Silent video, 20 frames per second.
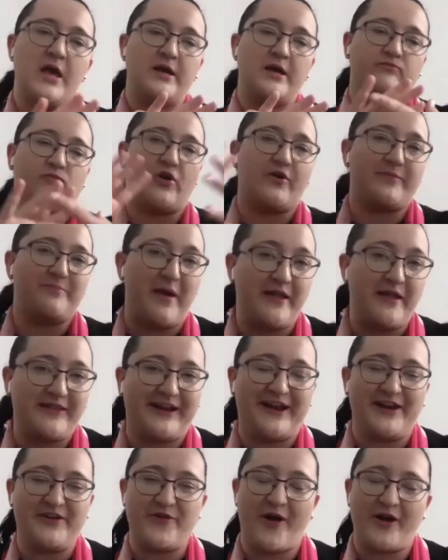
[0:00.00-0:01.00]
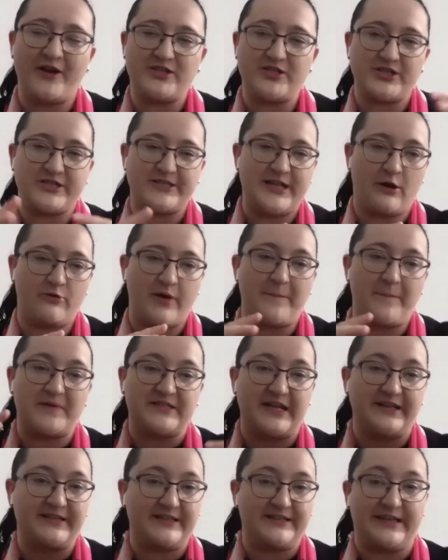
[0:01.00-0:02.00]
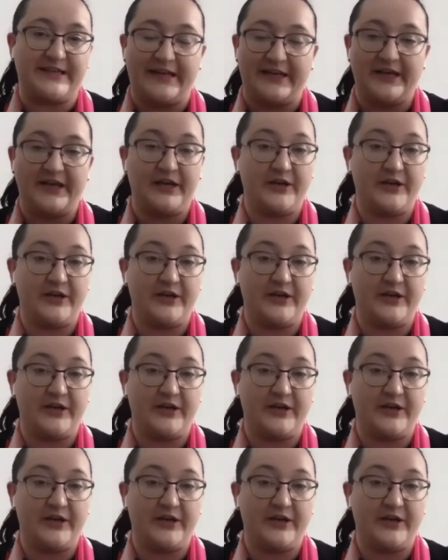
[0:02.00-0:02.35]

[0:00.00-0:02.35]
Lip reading: current medical knowledge is now represented in